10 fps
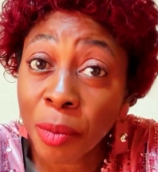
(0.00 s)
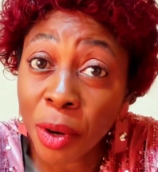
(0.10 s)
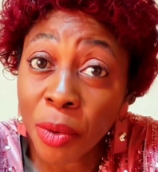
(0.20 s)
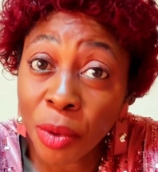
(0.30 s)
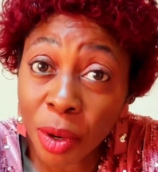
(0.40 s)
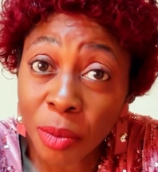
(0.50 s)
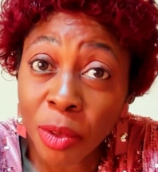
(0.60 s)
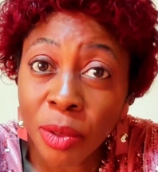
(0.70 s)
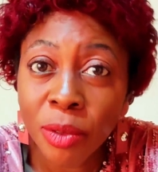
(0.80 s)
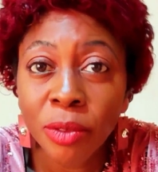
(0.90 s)

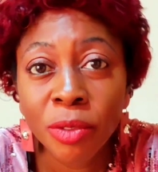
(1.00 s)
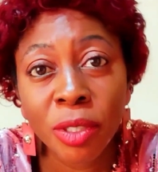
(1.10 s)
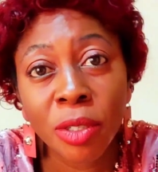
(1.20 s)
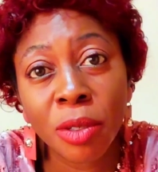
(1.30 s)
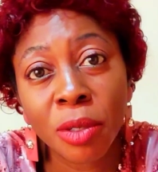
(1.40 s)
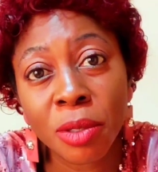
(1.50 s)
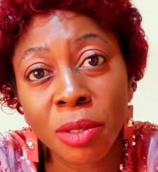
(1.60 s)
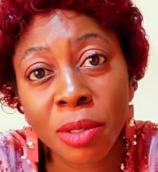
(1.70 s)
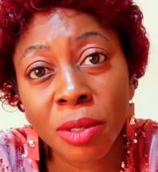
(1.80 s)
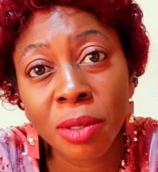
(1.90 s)
worm fit
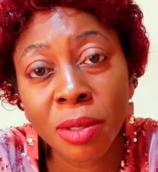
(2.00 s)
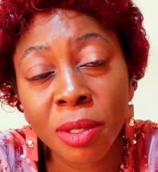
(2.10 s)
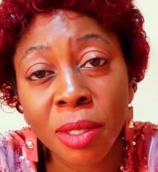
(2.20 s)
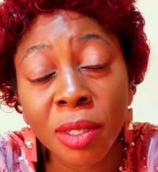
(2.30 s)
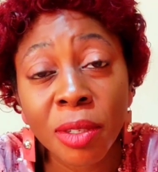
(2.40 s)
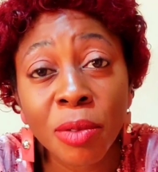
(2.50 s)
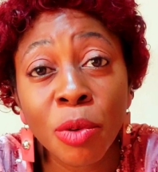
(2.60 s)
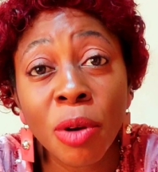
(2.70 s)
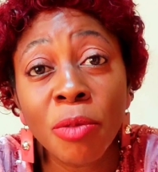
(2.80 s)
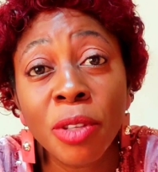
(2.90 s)
cause.
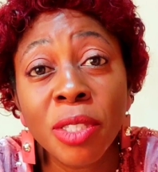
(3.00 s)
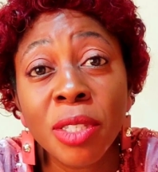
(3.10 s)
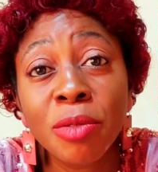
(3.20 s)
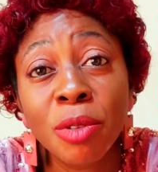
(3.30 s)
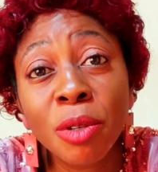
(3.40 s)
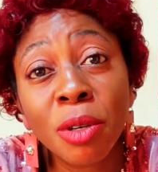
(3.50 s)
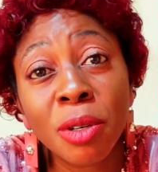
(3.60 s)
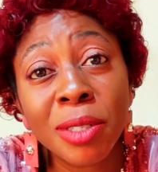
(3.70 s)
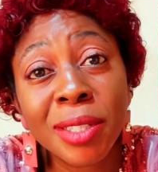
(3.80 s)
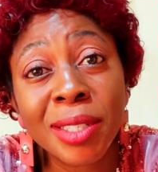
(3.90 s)
Worm fit even
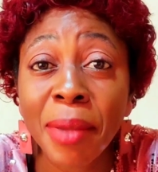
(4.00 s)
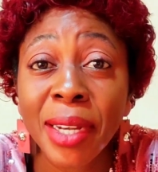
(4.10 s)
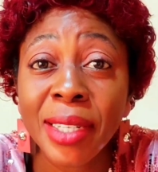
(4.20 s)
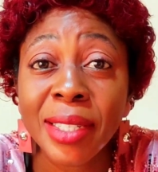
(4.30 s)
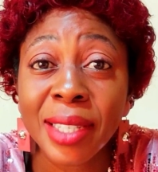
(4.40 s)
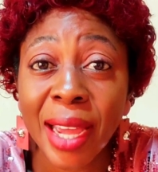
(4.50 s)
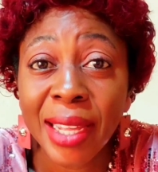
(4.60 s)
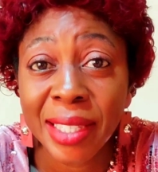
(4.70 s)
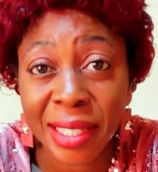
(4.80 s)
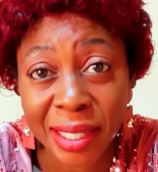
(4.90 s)
cause
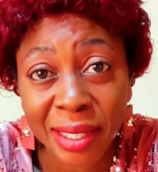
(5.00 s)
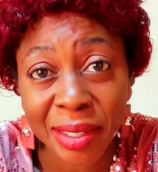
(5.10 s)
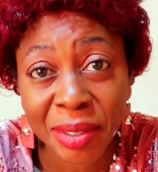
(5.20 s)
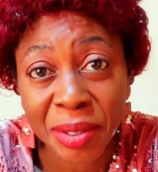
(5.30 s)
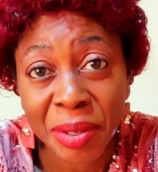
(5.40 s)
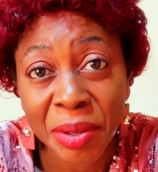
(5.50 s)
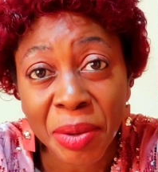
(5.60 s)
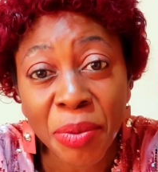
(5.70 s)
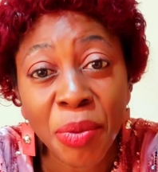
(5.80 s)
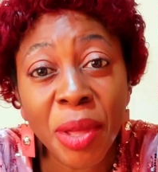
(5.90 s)
appendicitis.
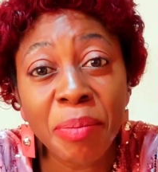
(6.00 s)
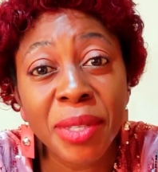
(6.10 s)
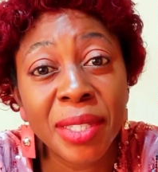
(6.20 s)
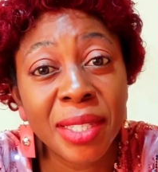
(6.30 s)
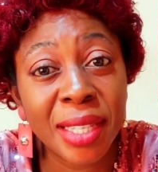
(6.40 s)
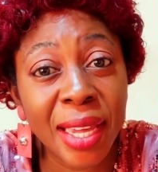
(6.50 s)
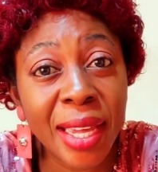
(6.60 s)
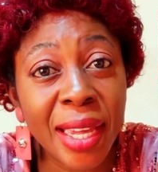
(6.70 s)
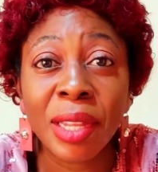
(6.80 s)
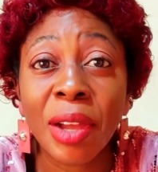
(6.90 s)
We be
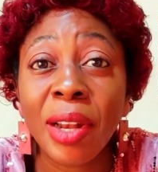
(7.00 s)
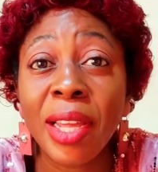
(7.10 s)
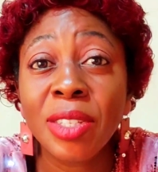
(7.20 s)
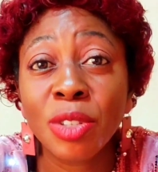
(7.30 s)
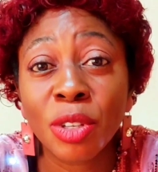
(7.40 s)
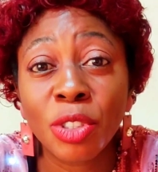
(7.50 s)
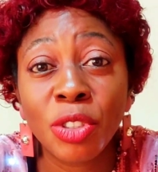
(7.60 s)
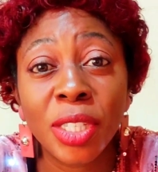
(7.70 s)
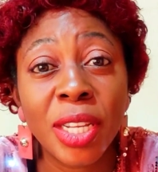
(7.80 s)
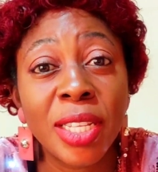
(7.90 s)
say now only
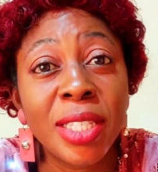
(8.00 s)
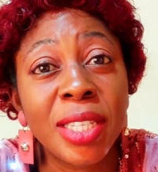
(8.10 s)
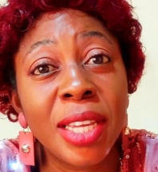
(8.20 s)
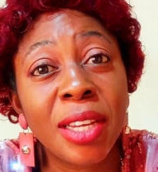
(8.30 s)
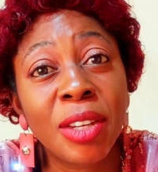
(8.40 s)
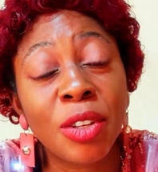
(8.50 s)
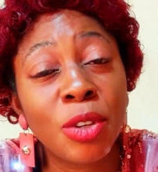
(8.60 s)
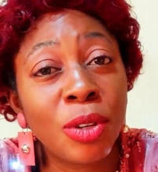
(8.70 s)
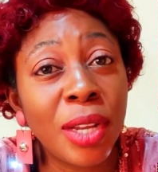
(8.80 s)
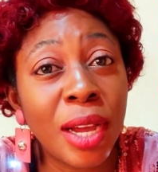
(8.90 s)
surgery then take
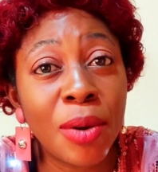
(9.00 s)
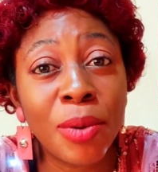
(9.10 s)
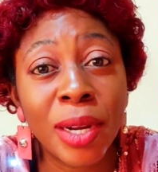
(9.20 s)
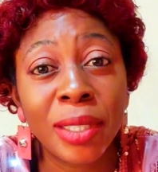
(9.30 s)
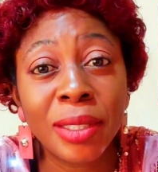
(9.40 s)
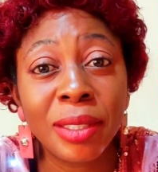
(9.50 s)
cure that one,